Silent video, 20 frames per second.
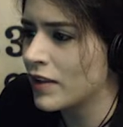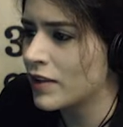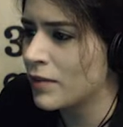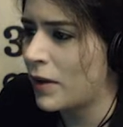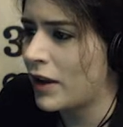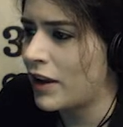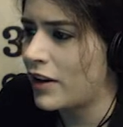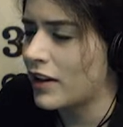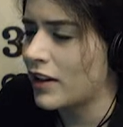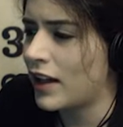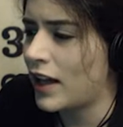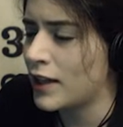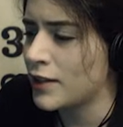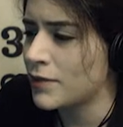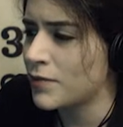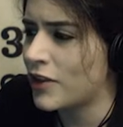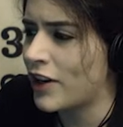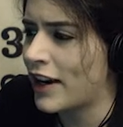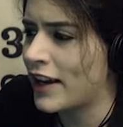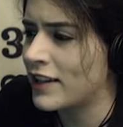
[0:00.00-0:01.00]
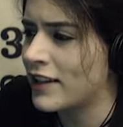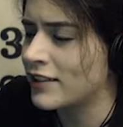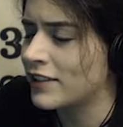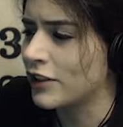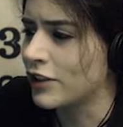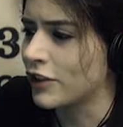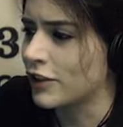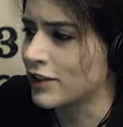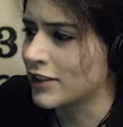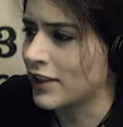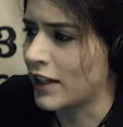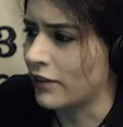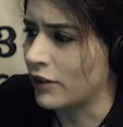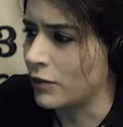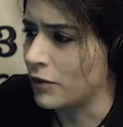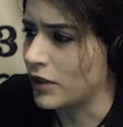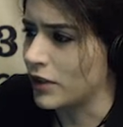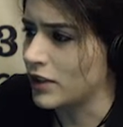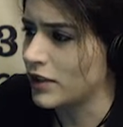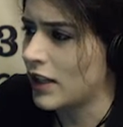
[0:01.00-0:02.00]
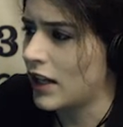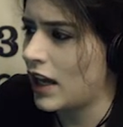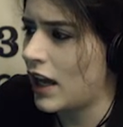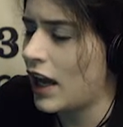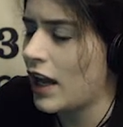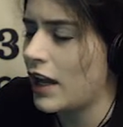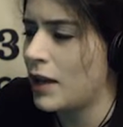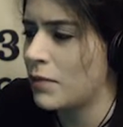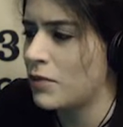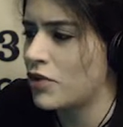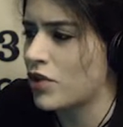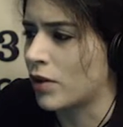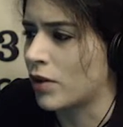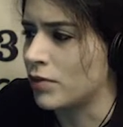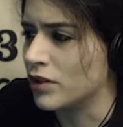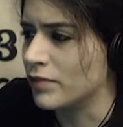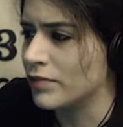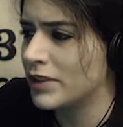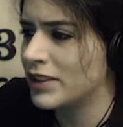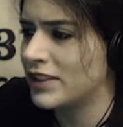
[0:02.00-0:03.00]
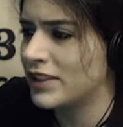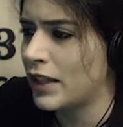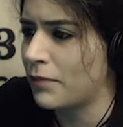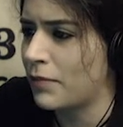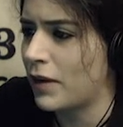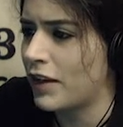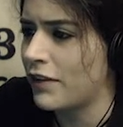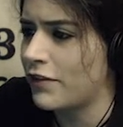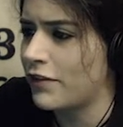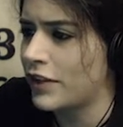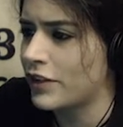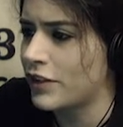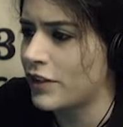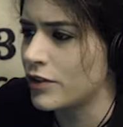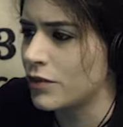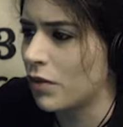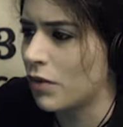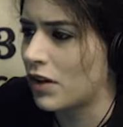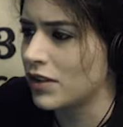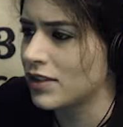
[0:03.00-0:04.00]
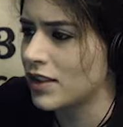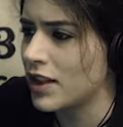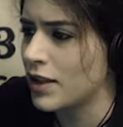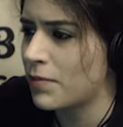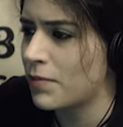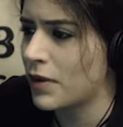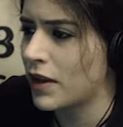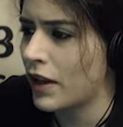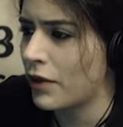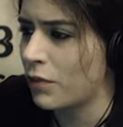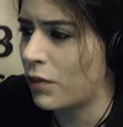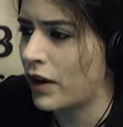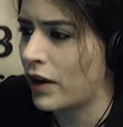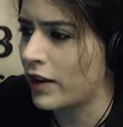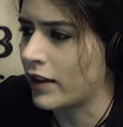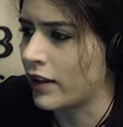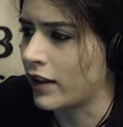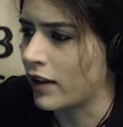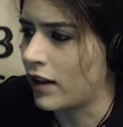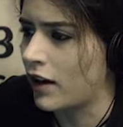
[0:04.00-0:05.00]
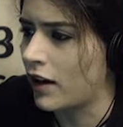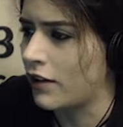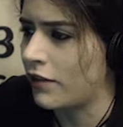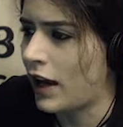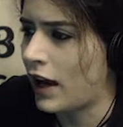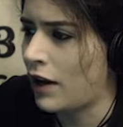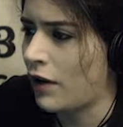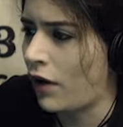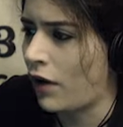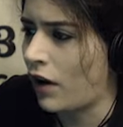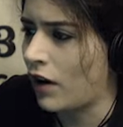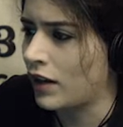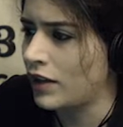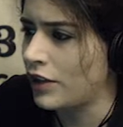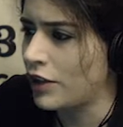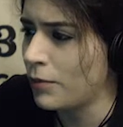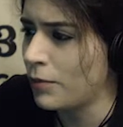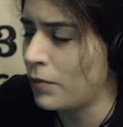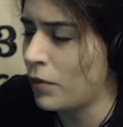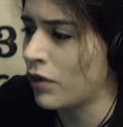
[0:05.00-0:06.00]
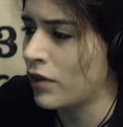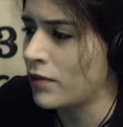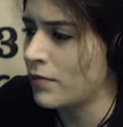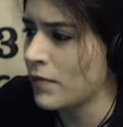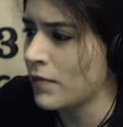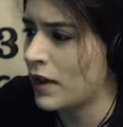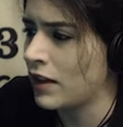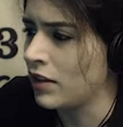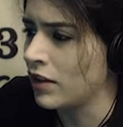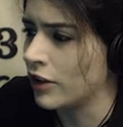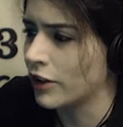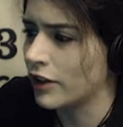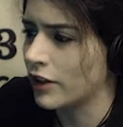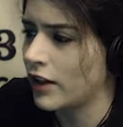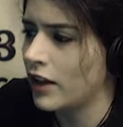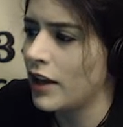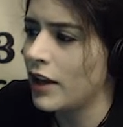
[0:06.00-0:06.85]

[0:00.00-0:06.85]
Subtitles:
The mayor clasps her hands and looks heavenward. I am troubled, beset by visions while sleeping and waking of how our little port may look.